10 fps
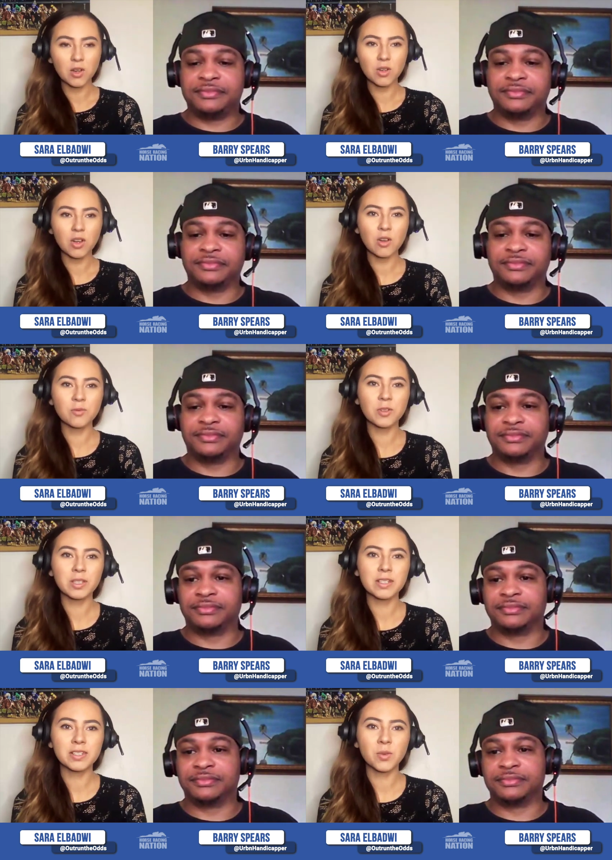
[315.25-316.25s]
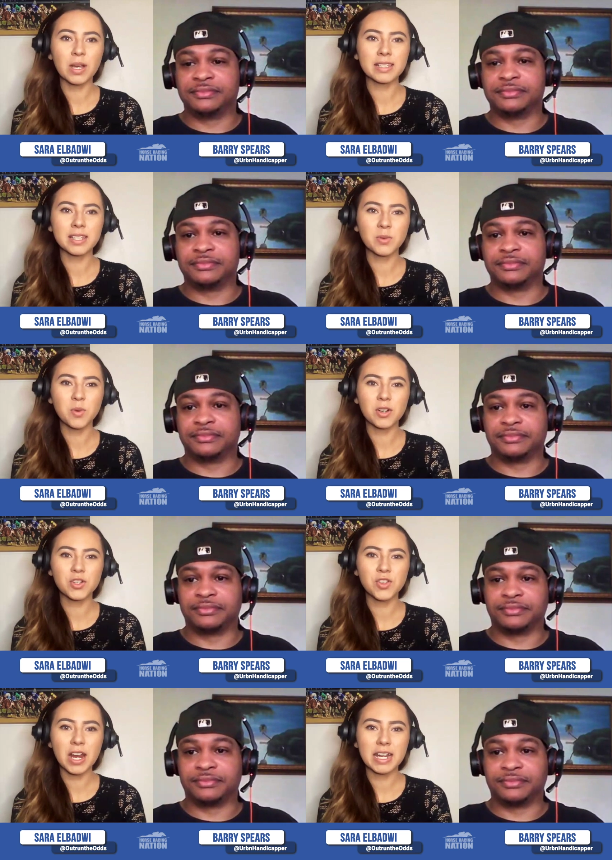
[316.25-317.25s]
Speaker 1: the local hopeful. It's a Wesley
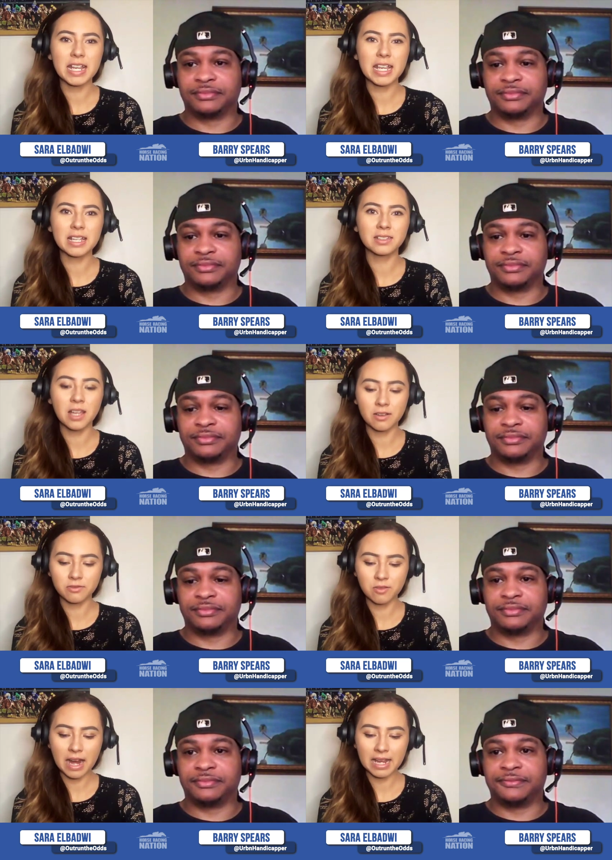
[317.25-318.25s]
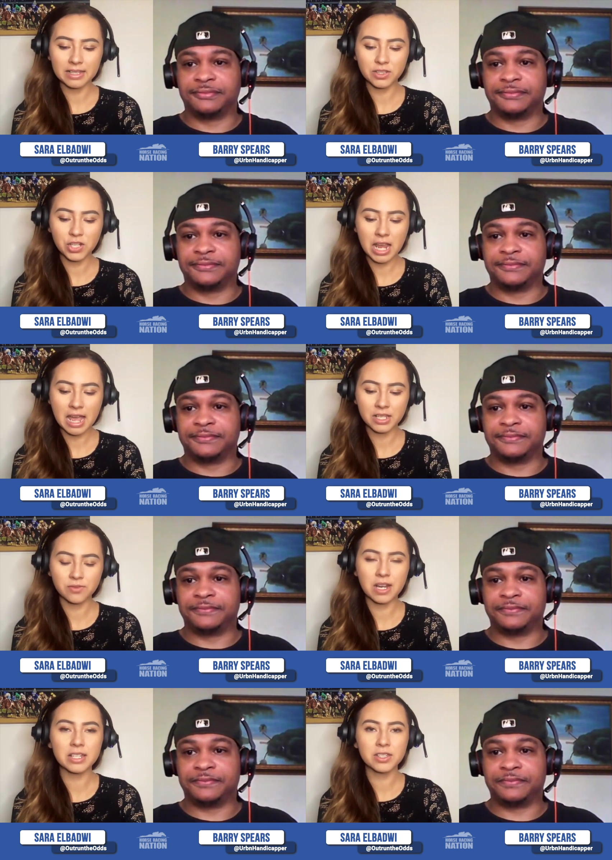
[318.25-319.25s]
Ward trainee. Love Reigns. She
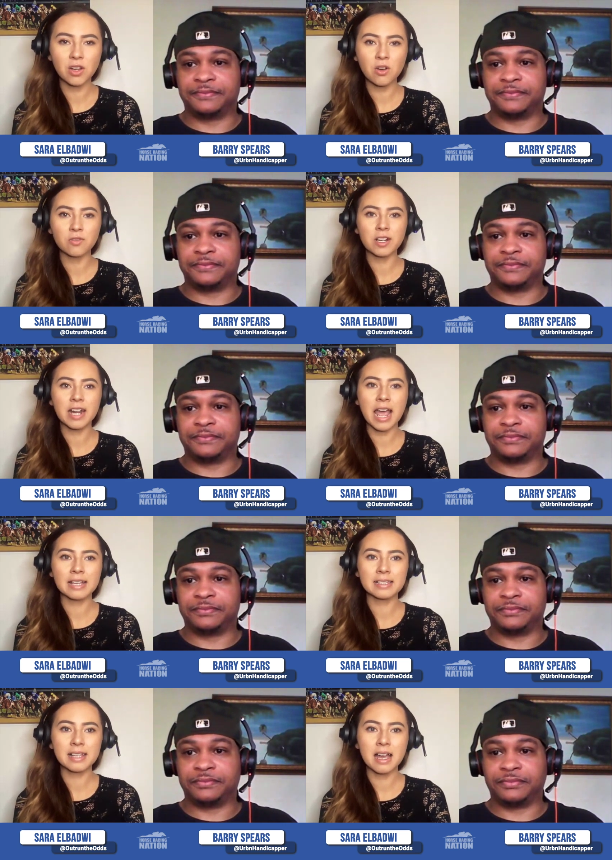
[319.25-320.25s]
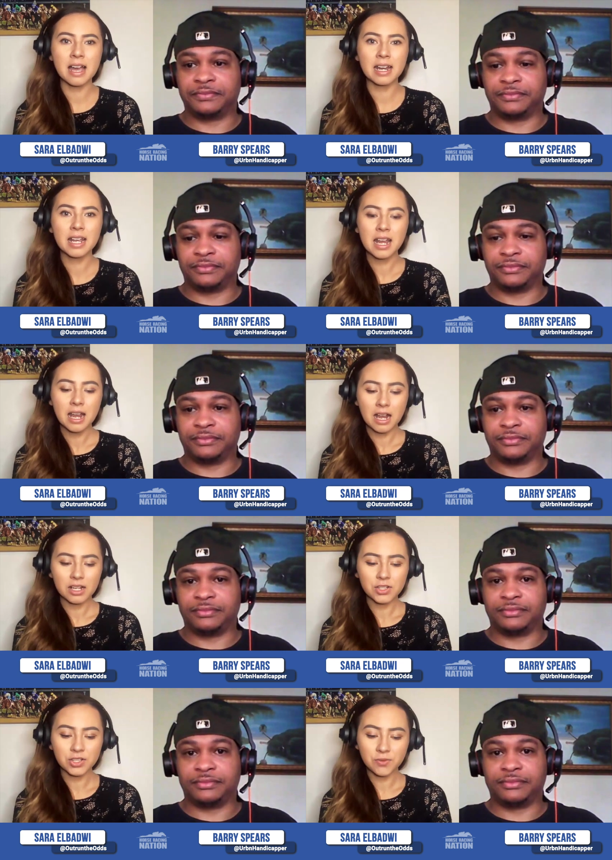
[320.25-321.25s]
has raced over in Ascot.
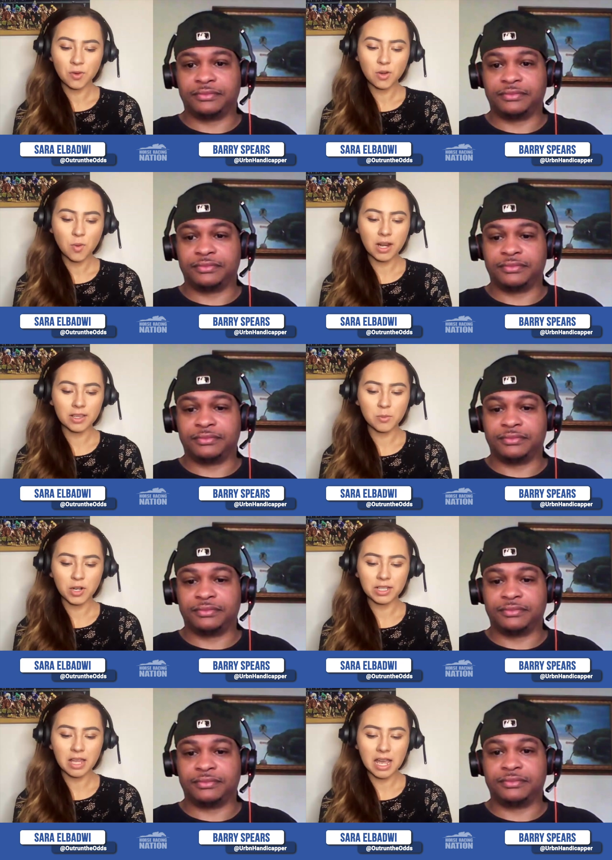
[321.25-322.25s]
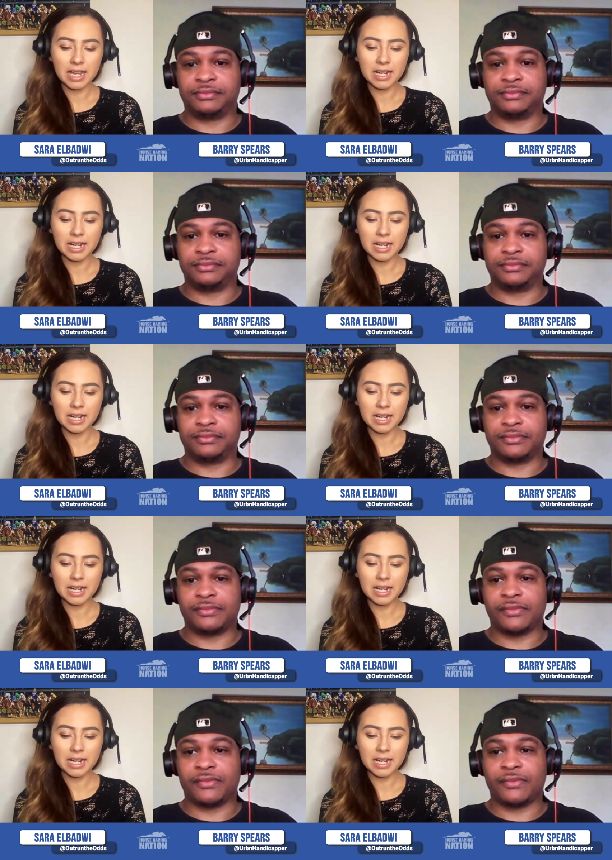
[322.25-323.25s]
She's four to one on the morning line. This
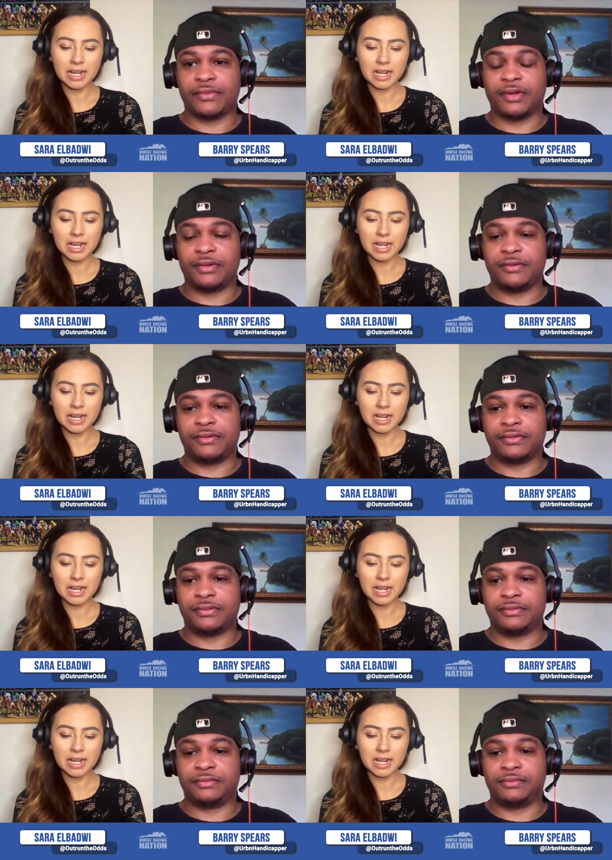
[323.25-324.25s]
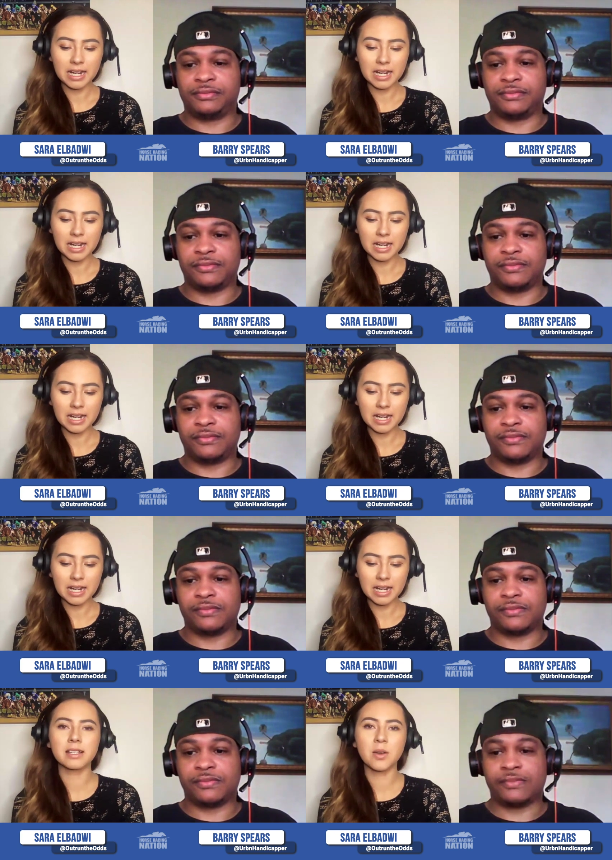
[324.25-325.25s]
horse is, no matter which way you slice it,
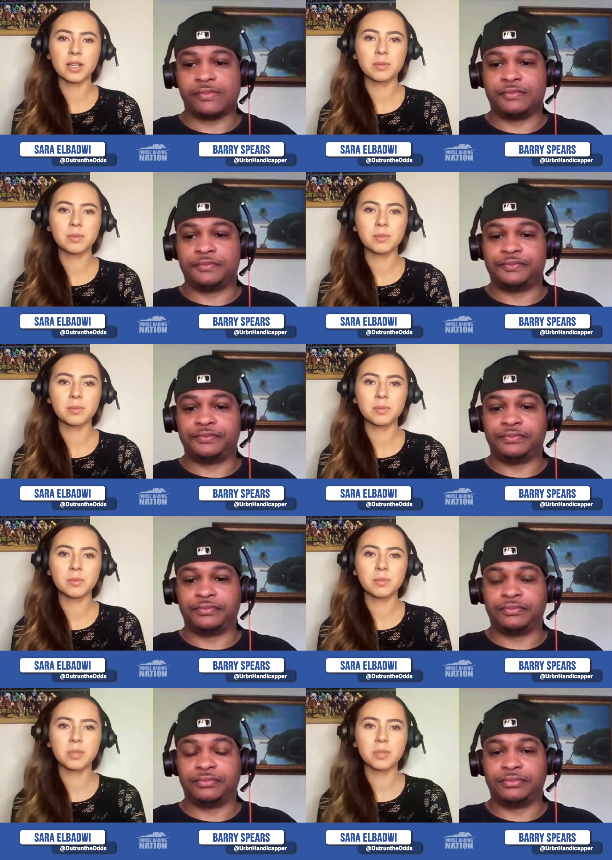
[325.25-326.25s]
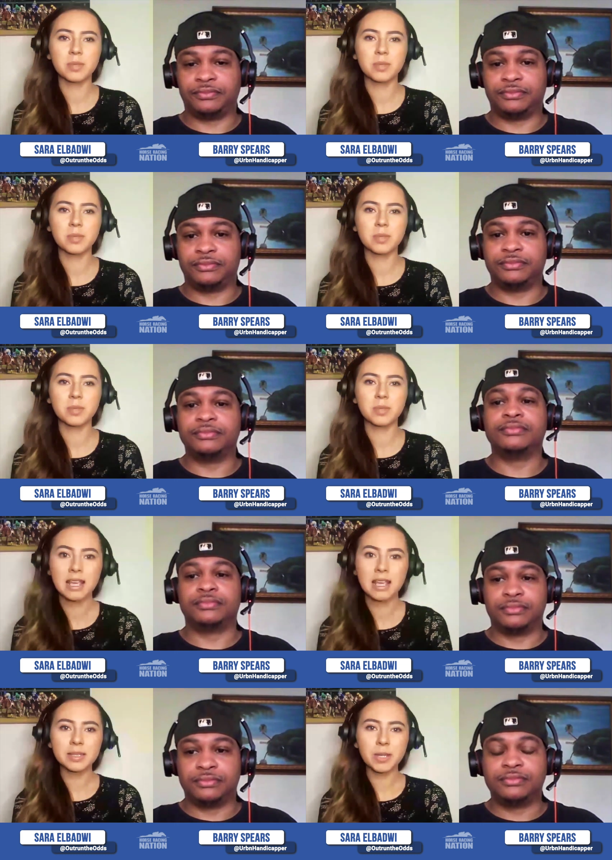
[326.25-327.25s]
going to be a short price.
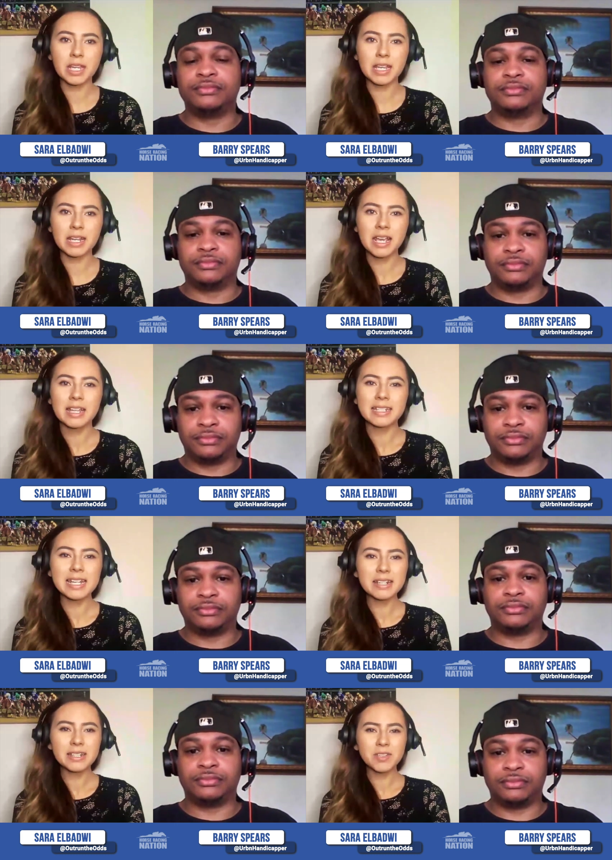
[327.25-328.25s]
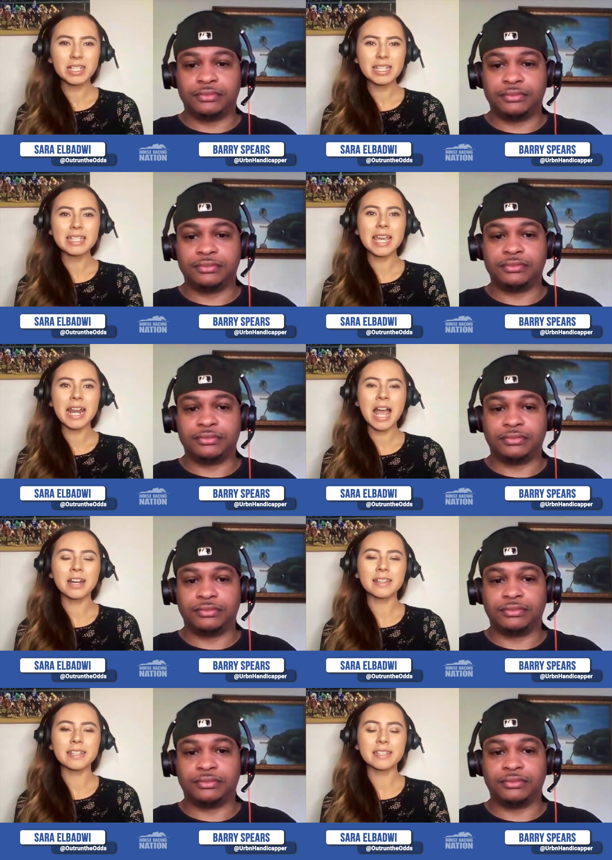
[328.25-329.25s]
Has some early speed. Didn't
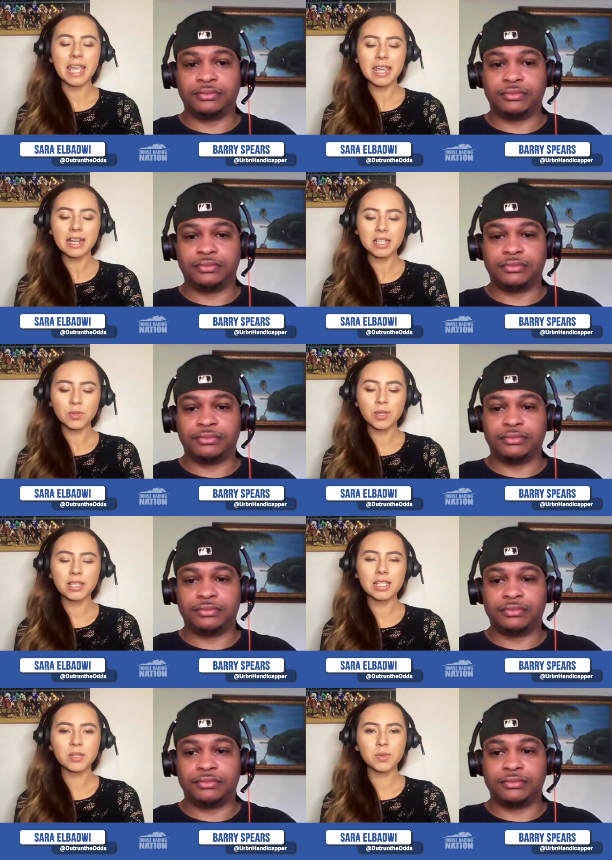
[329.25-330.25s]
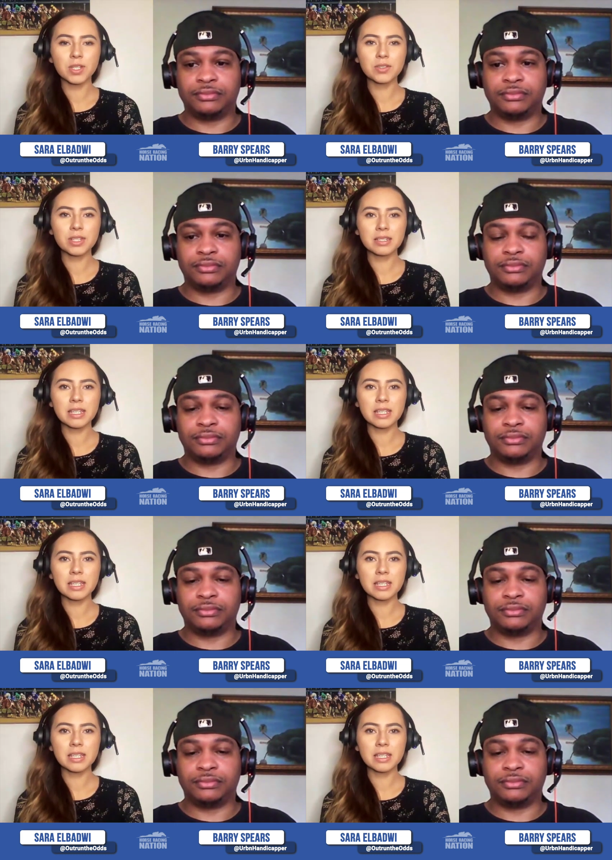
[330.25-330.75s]
out of the gate as quickly as we're used